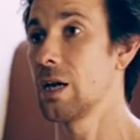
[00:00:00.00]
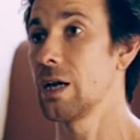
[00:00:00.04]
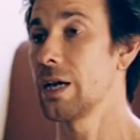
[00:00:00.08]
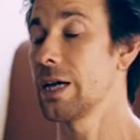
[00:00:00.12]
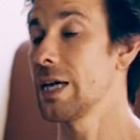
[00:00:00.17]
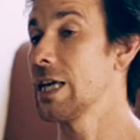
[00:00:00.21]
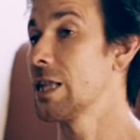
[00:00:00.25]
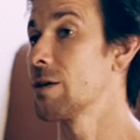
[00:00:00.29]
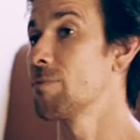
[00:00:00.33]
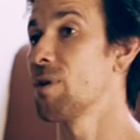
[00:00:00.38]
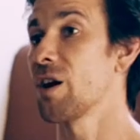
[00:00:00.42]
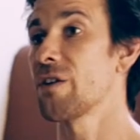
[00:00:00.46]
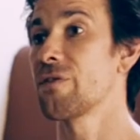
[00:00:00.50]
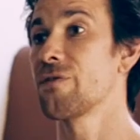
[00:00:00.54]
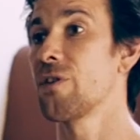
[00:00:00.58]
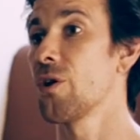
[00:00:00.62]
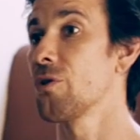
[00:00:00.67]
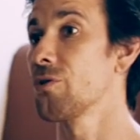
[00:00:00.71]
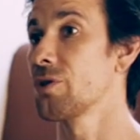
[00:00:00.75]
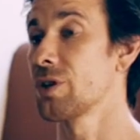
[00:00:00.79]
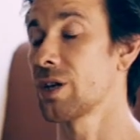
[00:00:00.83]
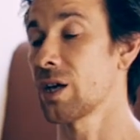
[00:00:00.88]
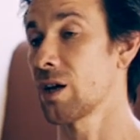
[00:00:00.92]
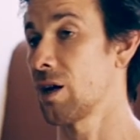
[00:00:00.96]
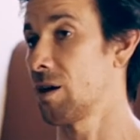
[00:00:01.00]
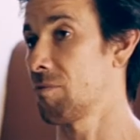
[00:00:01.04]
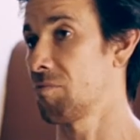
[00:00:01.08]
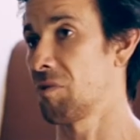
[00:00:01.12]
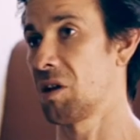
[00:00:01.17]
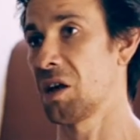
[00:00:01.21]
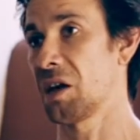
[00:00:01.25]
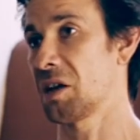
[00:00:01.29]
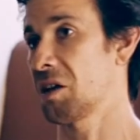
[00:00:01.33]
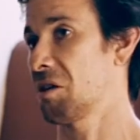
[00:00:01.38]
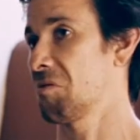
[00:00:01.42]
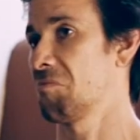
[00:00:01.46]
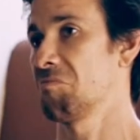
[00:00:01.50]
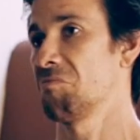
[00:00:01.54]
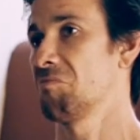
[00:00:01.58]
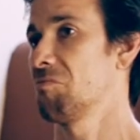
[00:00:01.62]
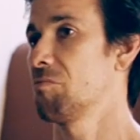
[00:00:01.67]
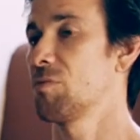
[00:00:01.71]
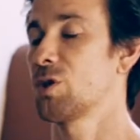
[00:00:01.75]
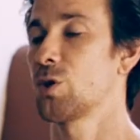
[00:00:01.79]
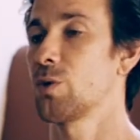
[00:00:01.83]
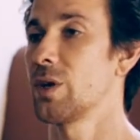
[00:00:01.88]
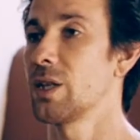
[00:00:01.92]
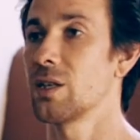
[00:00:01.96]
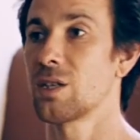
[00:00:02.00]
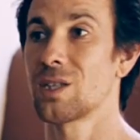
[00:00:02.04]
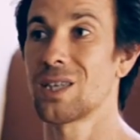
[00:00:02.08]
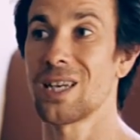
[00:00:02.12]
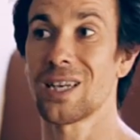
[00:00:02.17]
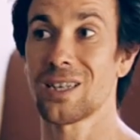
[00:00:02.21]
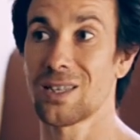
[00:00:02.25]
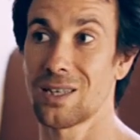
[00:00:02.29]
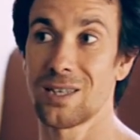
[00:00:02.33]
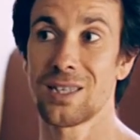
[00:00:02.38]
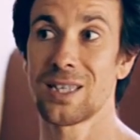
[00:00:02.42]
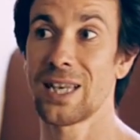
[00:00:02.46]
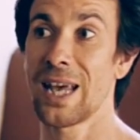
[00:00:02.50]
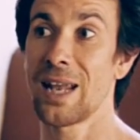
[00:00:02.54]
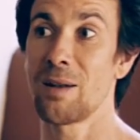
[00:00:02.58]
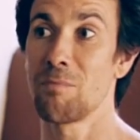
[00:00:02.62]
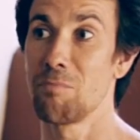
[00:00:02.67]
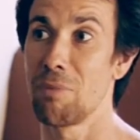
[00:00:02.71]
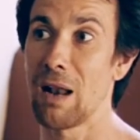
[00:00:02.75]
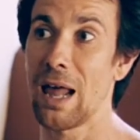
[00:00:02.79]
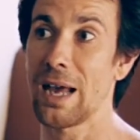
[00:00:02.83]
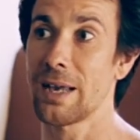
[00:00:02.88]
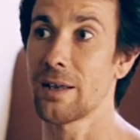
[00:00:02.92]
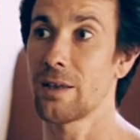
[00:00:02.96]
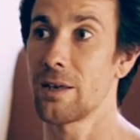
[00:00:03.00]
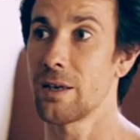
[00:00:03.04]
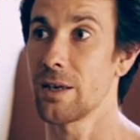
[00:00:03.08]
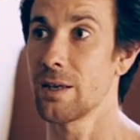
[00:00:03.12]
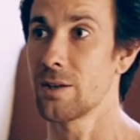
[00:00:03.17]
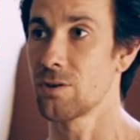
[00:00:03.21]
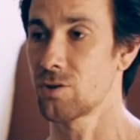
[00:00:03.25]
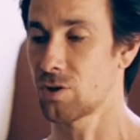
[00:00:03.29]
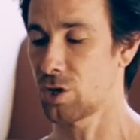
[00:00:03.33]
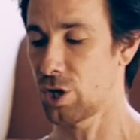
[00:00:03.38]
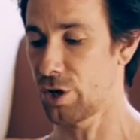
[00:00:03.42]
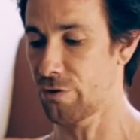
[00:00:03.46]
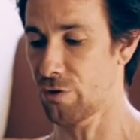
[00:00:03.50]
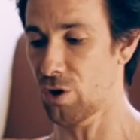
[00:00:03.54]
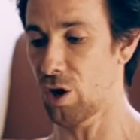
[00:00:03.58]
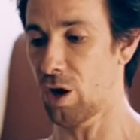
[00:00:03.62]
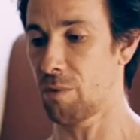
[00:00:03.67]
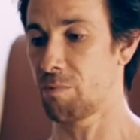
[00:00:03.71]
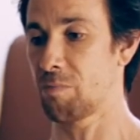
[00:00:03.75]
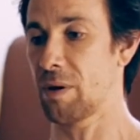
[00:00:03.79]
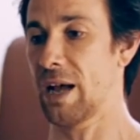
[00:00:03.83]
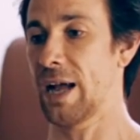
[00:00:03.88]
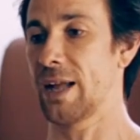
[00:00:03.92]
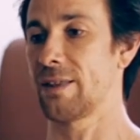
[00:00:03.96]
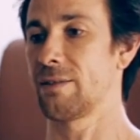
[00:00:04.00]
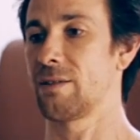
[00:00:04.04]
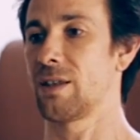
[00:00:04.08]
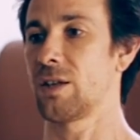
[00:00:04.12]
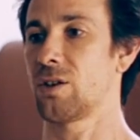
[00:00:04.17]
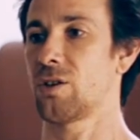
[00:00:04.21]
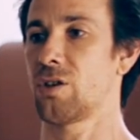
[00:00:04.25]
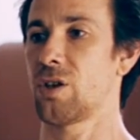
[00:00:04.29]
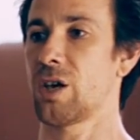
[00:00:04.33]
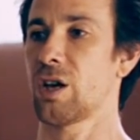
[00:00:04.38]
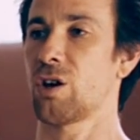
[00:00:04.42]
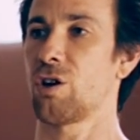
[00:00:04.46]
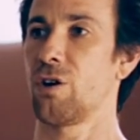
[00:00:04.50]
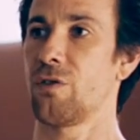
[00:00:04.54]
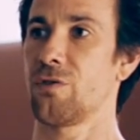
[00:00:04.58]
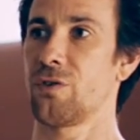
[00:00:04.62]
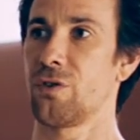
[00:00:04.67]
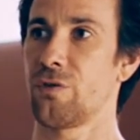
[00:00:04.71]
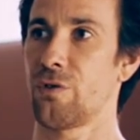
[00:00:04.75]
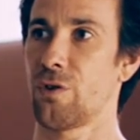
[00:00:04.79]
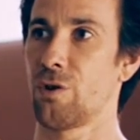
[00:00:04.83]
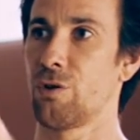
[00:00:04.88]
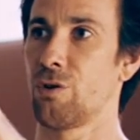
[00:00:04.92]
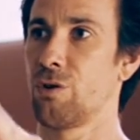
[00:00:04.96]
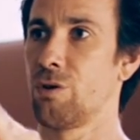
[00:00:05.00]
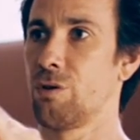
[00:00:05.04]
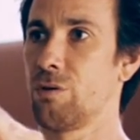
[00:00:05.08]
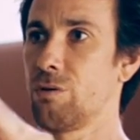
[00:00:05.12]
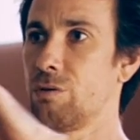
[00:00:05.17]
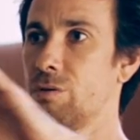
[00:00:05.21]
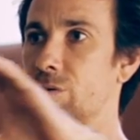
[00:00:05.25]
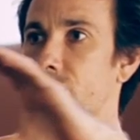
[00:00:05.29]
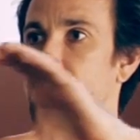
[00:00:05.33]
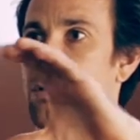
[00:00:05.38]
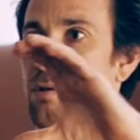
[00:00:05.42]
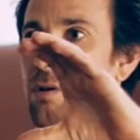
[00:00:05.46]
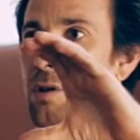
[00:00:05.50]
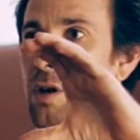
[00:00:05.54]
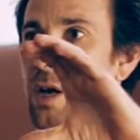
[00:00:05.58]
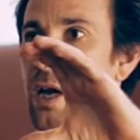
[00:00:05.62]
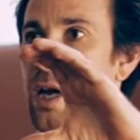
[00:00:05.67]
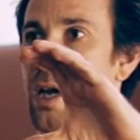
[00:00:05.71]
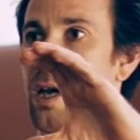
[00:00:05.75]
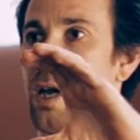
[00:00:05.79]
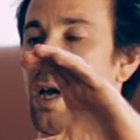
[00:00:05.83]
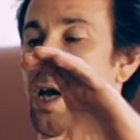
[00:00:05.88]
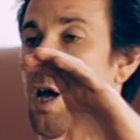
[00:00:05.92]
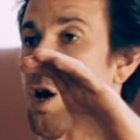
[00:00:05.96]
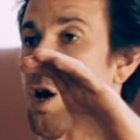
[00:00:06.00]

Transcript: either by folding up like between 6 and 10 blankets, so you've got a pad this thick off the floor, okay?